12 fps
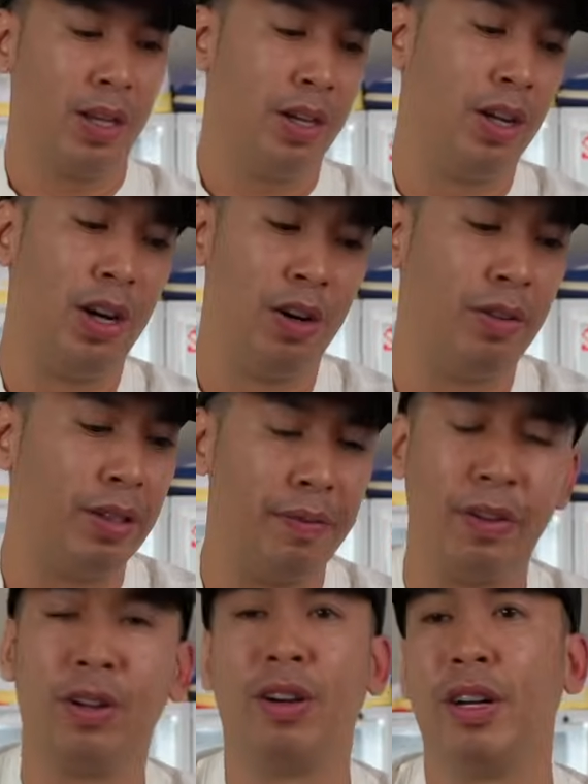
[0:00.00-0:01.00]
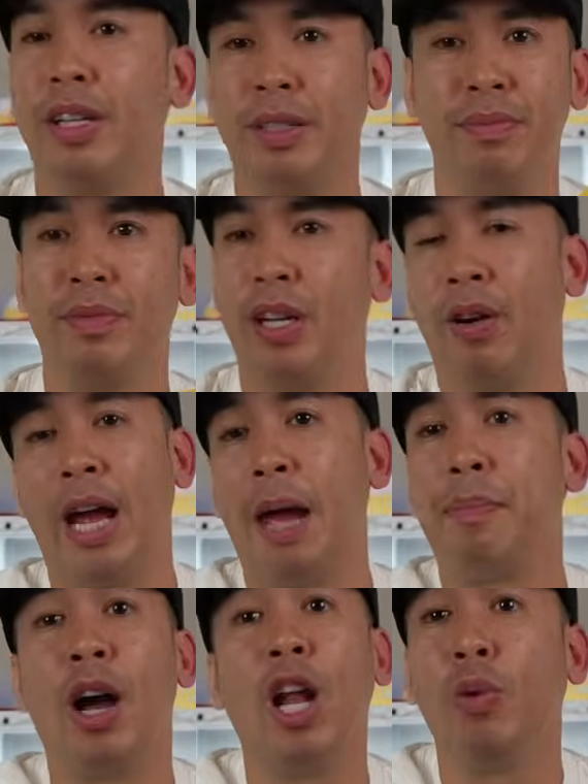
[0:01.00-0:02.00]
You know, if you're, you know,
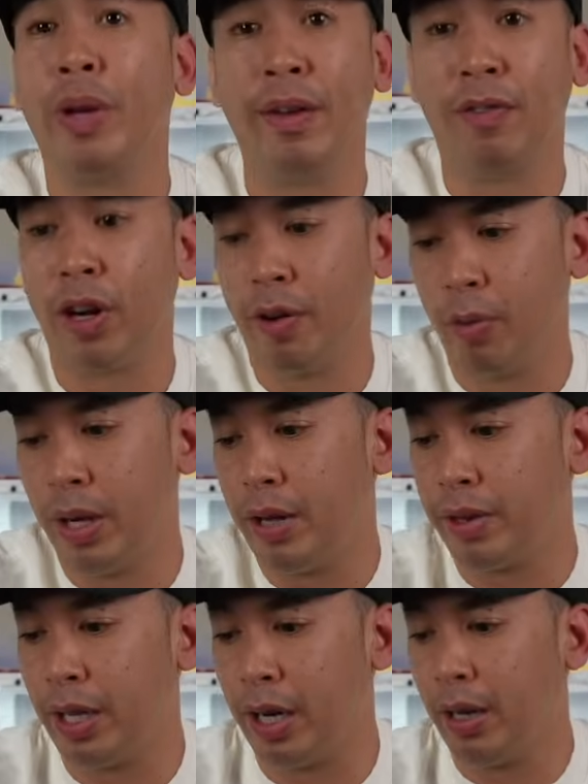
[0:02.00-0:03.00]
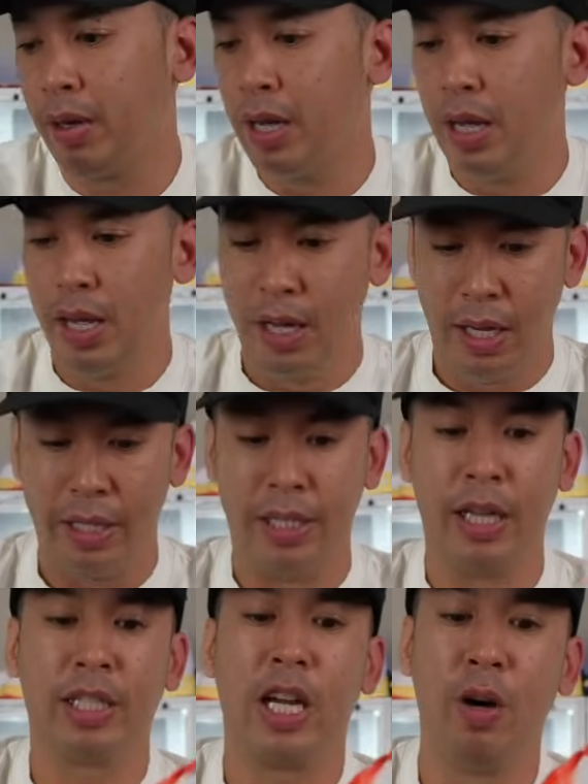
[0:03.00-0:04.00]
happy Halloween for everyone out there. It
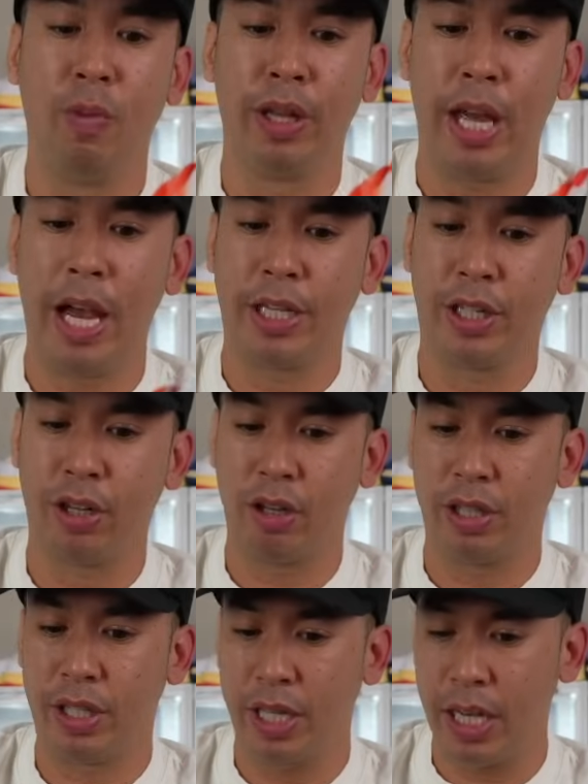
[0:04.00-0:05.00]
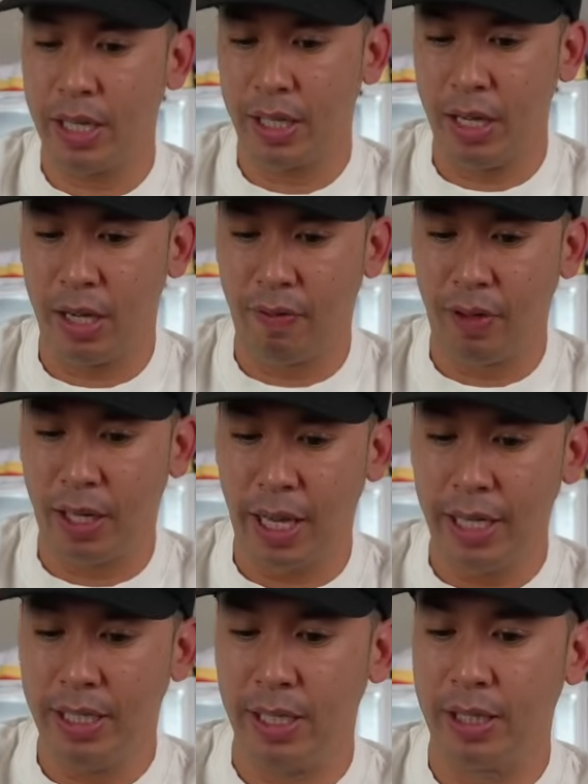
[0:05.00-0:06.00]
does come with extra set of
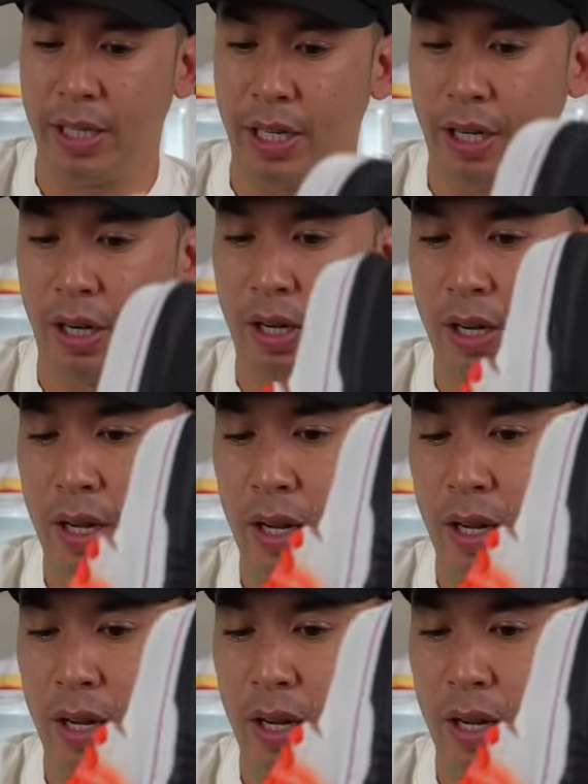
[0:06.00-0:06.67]
laces here.